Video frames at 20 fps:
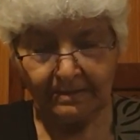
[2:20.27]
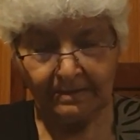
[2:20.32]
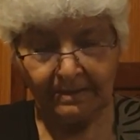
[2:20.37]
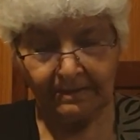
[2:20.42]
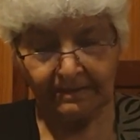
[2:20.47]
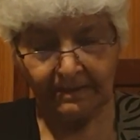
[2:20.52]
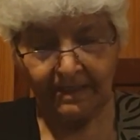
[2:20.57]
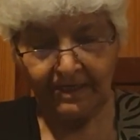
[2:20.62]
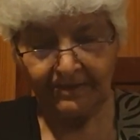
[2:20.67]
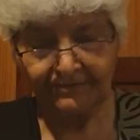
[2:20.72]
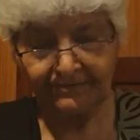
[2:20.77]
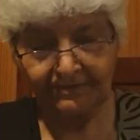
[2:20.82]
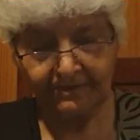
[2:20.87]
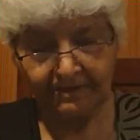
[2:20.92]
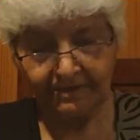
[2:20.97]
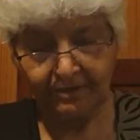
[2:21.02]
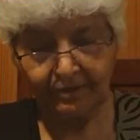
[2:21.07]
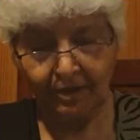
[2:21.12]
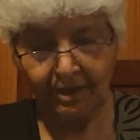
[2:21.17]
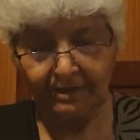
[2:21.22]
a
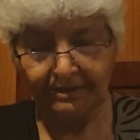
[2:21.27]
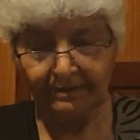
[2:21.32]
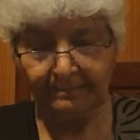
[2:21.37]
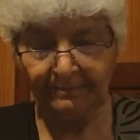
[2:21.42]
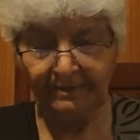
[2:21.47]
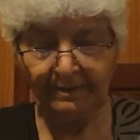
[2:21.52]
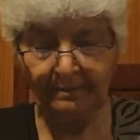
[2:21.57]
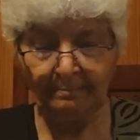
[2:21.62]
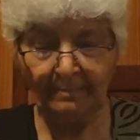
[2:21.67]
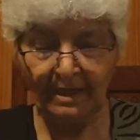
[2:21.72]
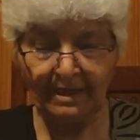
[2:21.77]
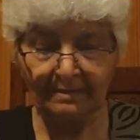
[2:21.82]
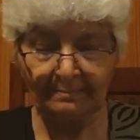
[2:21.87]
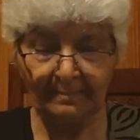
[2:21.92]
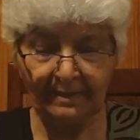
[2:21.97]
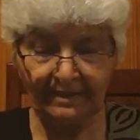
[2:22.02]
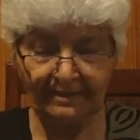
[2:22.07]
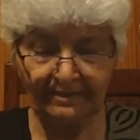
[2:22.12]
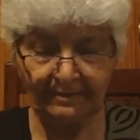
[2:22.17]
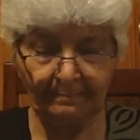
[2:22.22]
national economy marked
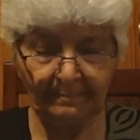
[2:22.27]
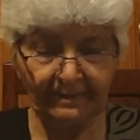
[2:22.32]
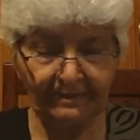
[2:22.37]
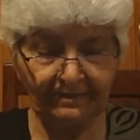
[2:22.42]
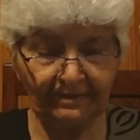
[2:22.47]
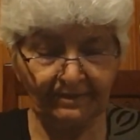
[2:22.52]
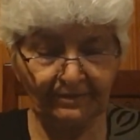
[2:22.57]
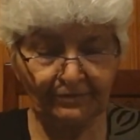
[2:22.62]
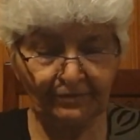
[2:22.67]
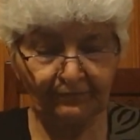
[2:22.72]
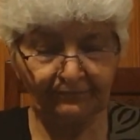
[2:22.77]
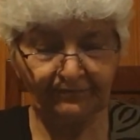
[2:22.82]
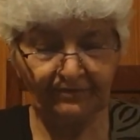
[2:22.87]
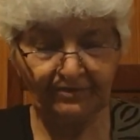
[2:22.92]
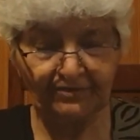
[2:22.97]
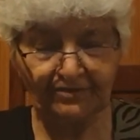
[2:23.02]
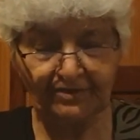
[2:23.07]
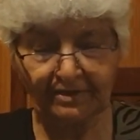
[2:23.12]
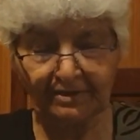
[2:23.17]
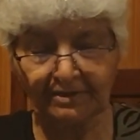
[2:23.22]
by dependence of
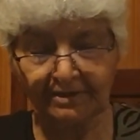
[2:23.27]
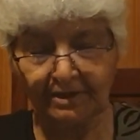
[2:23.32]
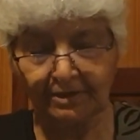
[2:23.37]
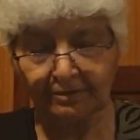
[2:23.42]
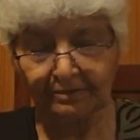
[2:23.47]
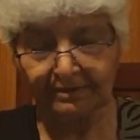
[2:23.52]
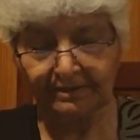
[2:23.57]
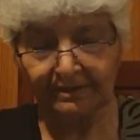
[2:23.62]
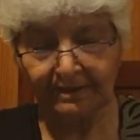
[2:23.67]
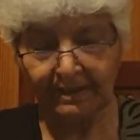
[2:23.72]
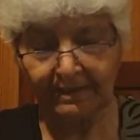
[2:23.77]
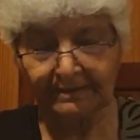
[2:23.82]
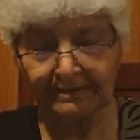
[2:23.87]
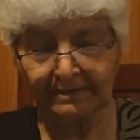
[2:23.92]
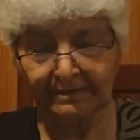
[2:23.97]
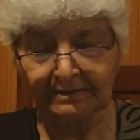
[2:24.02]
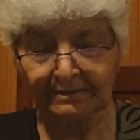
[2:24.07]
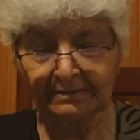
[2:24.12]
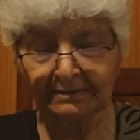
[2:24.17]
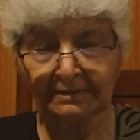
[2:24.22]
each area on the
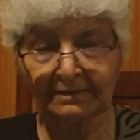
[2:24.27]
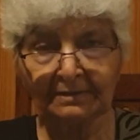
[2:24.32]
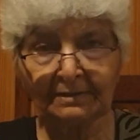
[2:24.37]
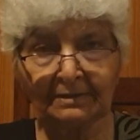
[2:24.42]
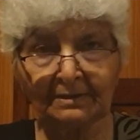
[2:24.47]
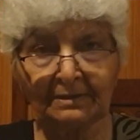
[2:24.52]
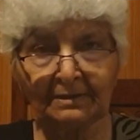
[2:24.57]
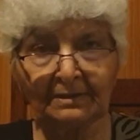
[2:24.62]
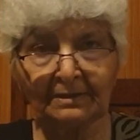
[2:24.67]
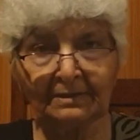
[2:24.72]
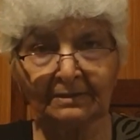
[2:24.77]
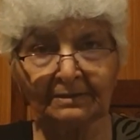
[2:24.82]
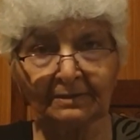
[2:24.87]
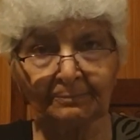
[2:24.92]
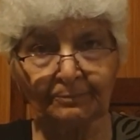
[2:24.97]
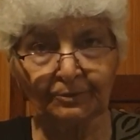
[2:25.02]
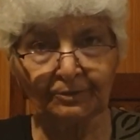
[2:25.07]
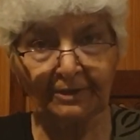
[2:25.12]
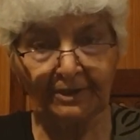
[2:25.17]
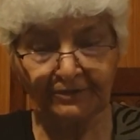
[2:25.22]
other, the
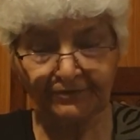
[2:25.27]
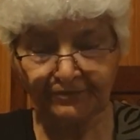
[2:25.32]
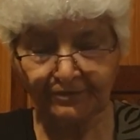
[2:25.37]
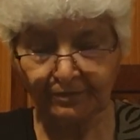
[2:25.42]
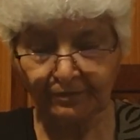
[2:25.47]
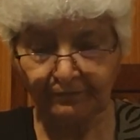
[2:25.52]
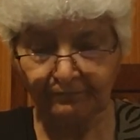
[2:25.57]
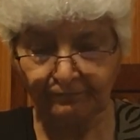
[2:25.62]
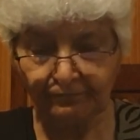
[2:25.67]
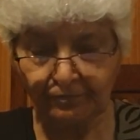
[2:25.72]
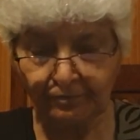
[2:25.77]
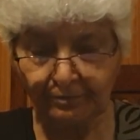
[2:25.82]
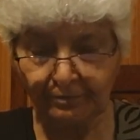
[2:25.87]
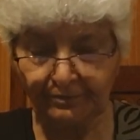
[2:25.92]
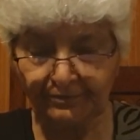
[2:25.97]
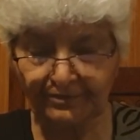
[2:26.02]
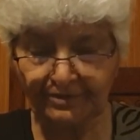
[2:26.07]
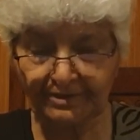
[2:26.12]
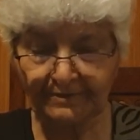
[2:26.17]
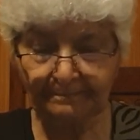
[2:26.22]
production of
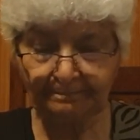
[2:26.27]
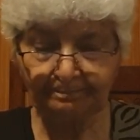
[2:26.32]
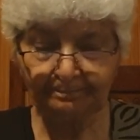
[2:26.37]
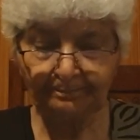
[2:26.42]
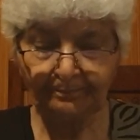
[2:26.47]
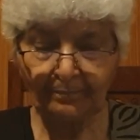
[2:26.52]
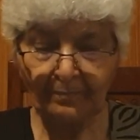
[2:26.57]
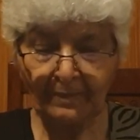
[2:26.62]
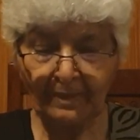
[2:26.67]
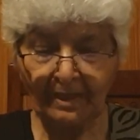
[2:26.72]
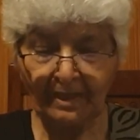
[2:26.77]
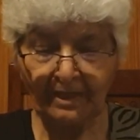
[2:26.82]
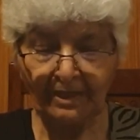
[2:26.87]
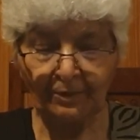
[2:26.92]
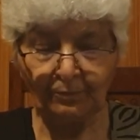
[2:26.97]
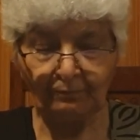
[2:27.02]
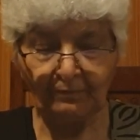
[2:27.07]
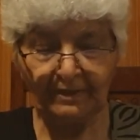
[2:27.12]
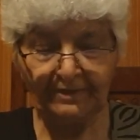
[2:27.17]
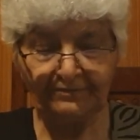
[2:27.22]
goods
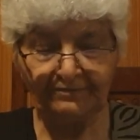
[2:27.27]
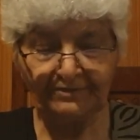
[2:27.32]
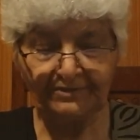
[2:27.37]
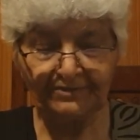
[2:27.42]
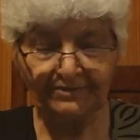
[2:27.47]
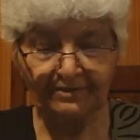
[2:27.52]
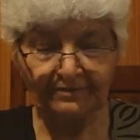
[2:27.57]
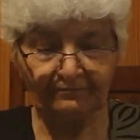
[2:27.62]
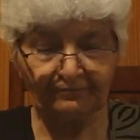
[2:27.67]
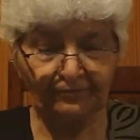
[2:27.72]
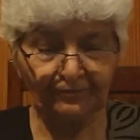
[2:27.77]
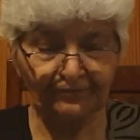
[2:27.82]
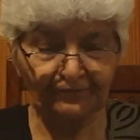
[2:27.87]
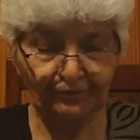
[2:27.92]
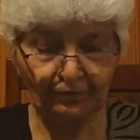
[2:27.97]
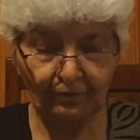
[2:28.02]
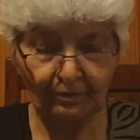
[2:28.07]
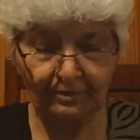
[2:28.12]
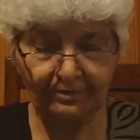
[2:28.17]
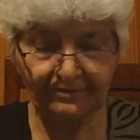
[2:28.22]
in one region for
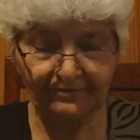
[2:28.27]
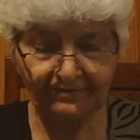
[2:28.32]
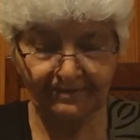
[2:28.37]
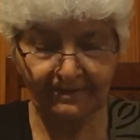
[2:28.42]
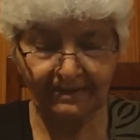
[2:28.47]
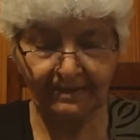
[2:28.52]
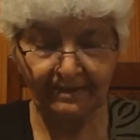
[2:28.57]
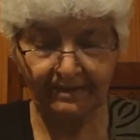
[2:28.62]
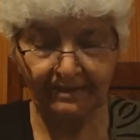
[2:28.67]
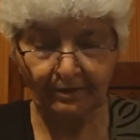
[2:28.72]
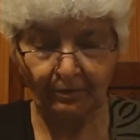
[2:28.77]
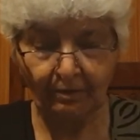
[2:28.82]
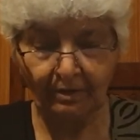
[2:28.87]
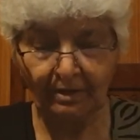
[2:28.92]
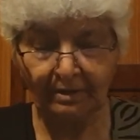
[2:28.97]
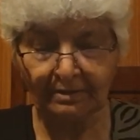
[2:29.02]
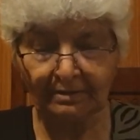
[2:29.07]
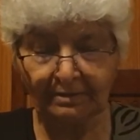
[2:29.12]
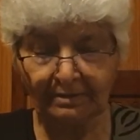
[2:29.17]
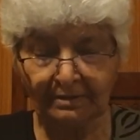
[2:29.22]
sale in
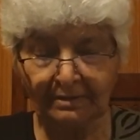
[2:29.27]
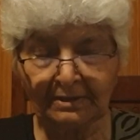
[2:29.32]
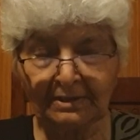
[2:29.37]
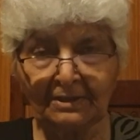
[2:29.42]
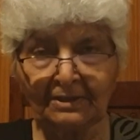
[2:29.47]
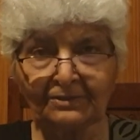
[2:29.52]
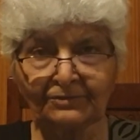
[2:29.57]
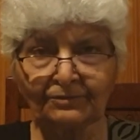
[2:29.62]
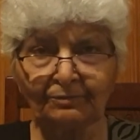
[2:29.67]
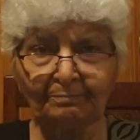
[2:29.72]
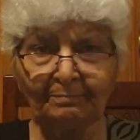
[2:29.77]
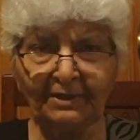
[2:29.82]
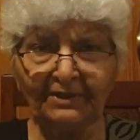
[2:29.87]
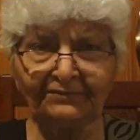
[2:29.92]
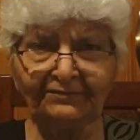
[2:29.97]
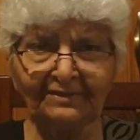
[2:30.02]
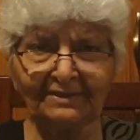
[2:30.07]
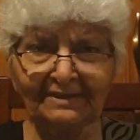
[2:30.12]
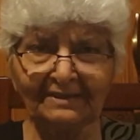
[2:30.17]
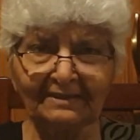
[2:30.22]
all. So
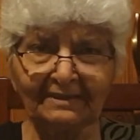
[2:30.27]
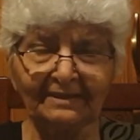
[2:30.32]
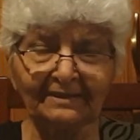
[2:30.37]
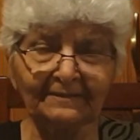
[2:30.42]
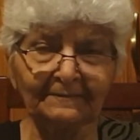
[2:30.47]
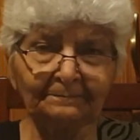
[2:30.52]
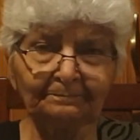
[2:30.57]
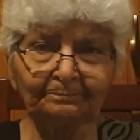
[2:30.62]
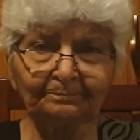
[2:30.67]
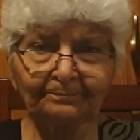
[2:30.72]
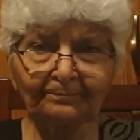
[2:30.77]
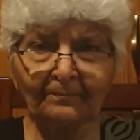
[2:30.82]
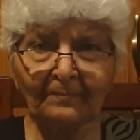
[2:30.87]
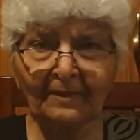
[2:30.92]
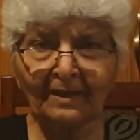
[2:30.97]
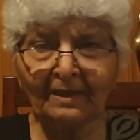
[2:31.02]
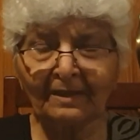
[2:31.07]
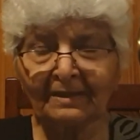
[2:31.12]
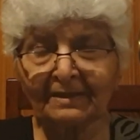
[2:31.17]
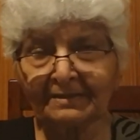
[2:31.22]
basically,
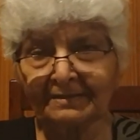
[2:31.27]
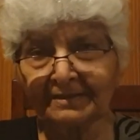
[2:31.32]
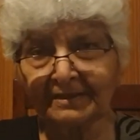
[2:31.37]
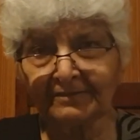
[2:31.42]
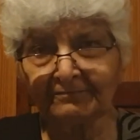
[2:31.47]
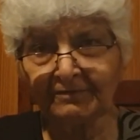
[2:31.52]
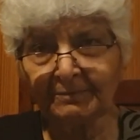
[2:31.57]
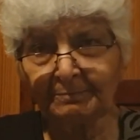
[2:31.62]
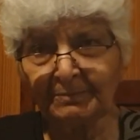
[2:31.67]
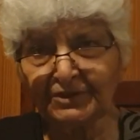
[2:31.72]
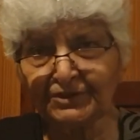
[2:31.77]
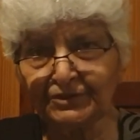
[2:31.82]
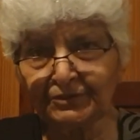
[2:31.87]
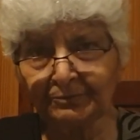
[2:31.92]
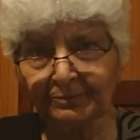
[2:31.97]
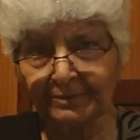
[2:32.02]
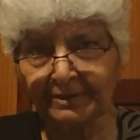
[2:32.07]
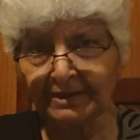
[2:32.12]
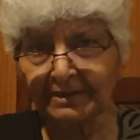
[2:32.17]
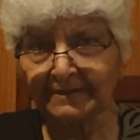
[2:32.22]
they were
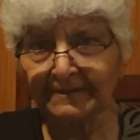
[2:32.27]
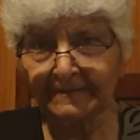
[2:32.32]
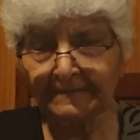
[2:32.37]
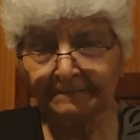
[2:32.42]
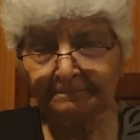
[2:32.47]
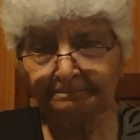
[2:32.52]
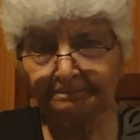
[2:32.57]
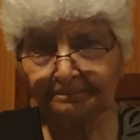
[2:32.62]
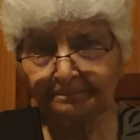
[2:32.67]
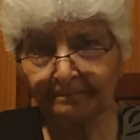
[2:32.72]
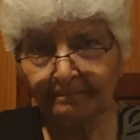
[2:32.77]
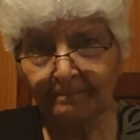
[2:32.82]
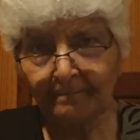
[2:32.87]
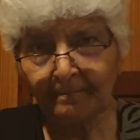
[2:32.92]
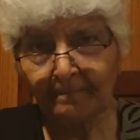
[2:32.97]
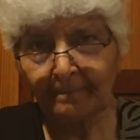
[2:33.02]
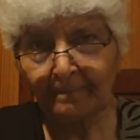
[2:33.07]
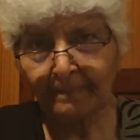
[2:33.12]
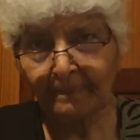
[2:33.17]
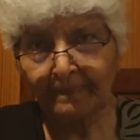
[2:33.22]
maturing
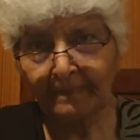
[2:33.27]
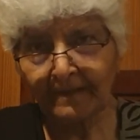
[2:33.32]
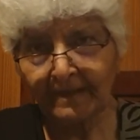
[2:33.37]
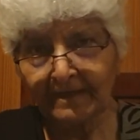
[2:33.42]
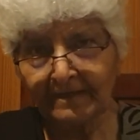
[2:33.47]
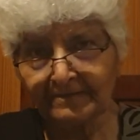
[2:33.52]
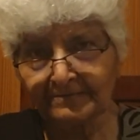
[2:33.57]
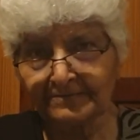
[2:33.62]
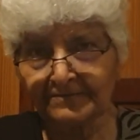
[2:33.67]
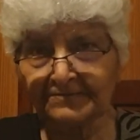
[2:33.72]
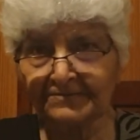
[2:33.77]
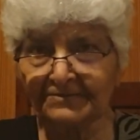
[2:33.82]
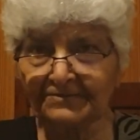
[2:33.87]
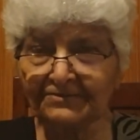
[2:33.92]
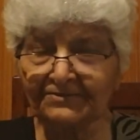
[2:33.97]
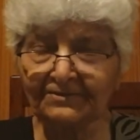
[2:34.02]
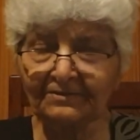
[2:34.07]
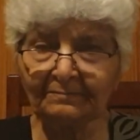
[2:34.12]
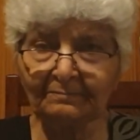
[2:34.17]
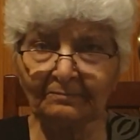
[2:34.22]
as a
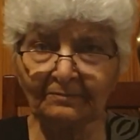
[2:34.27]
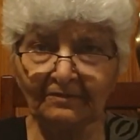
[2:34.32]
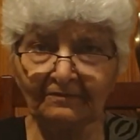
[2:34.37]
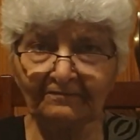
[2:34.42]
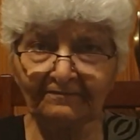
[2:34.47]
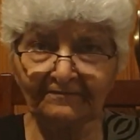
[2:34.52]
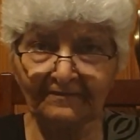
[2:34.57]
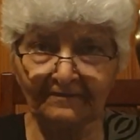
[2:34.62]
system of